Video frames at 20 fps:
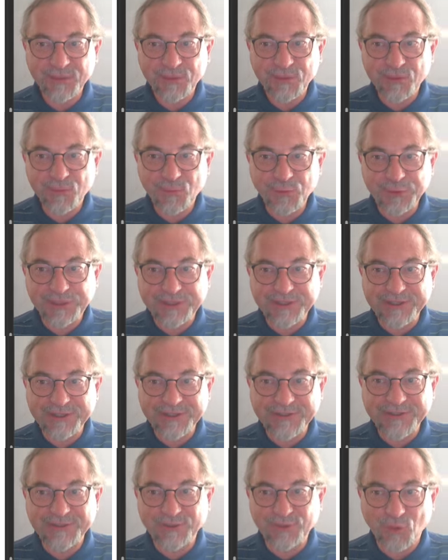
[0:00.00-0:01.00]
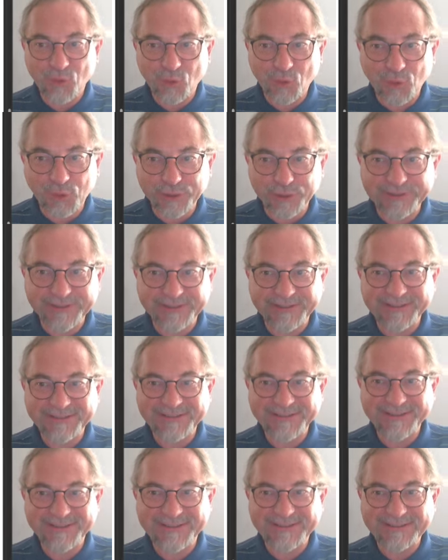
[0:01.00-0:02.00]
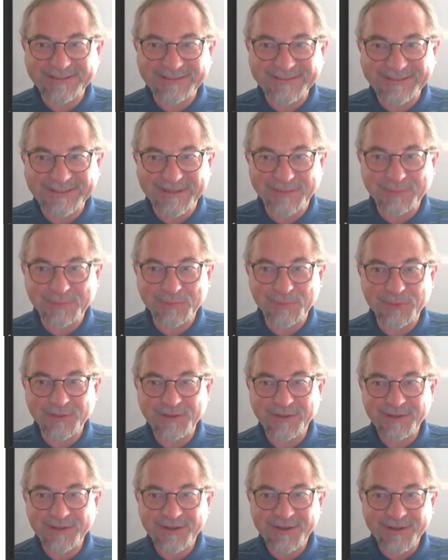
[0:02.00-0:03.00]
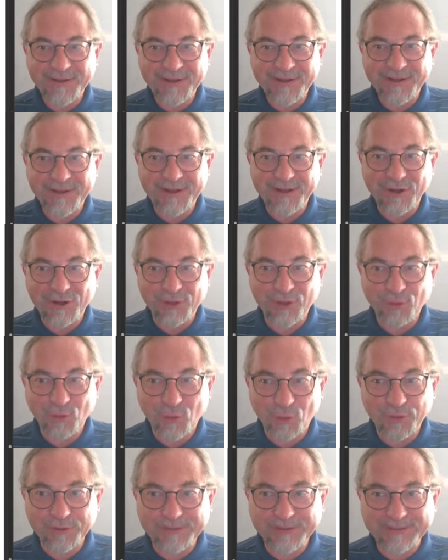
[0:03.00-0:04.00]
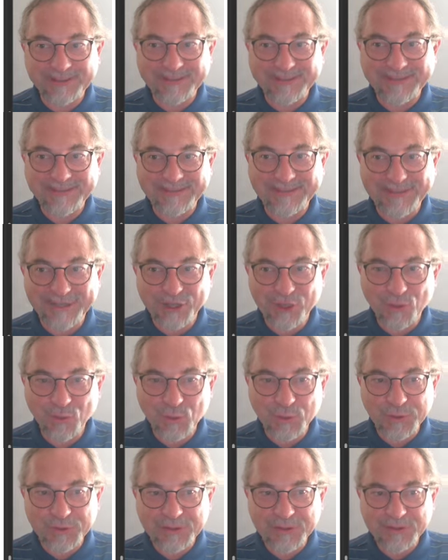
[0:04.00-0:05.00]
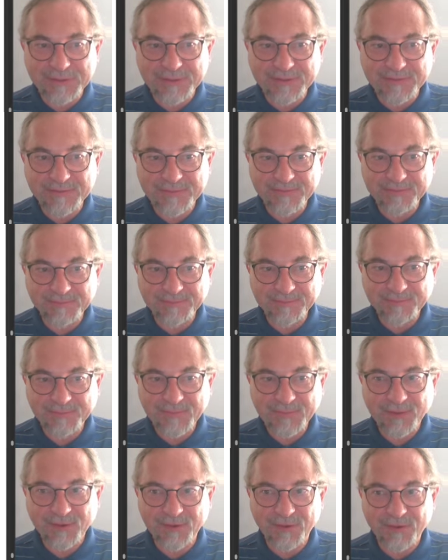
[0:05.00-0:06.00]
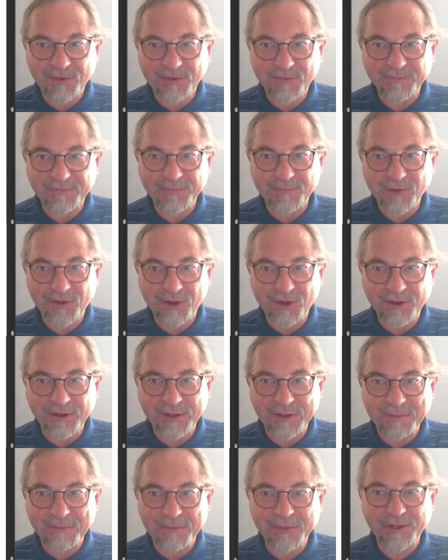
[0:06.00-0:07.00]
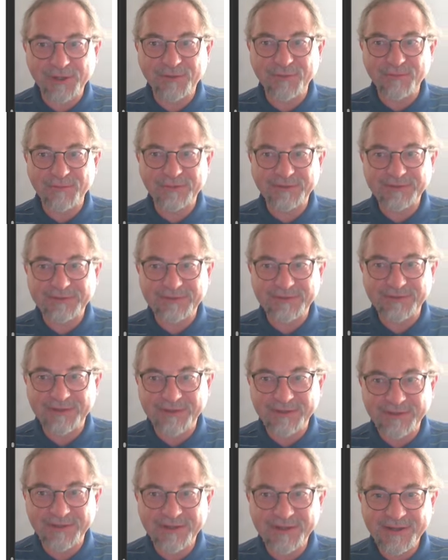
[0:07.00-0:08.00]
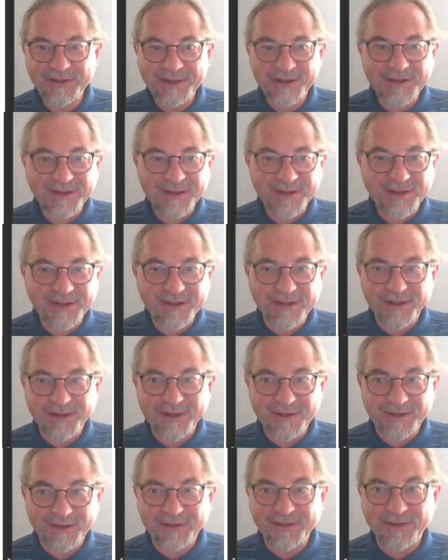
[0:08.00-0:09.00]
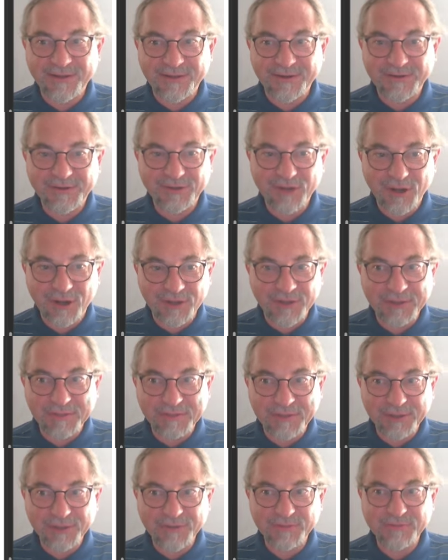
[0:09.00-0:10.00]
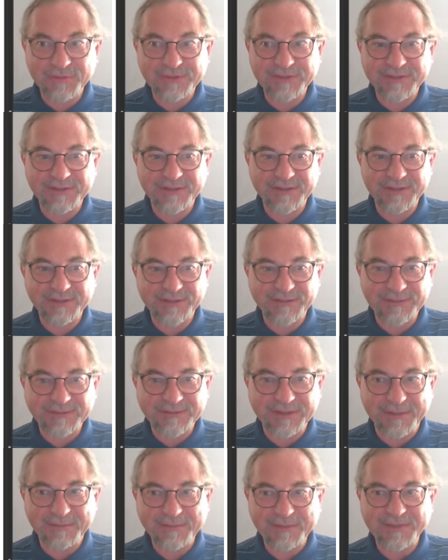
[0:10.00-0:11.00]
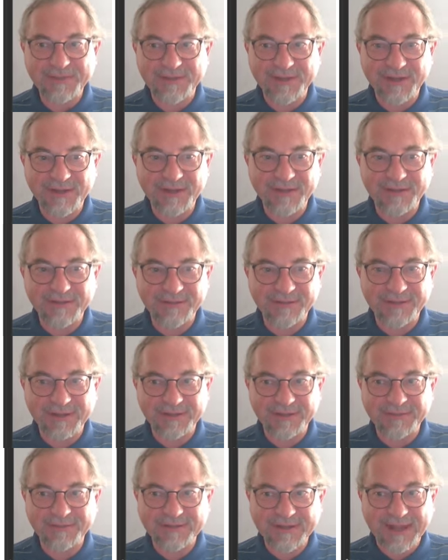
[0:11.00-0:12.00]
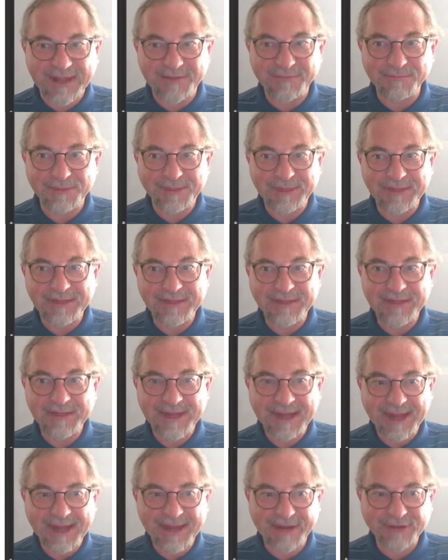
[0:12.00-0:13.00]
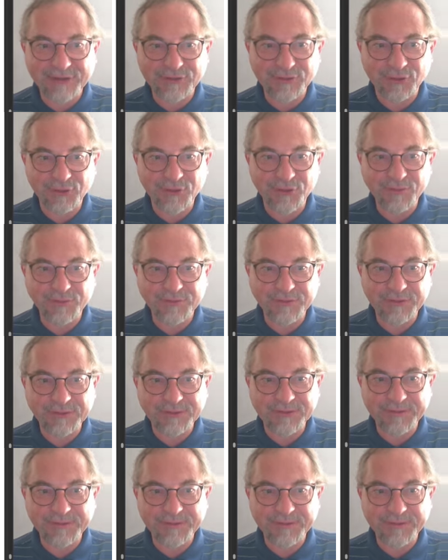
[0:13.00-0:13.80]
which is an ordered step, uh, an ordered sequence of unambiguously uh, unambiguous steps and that can be executed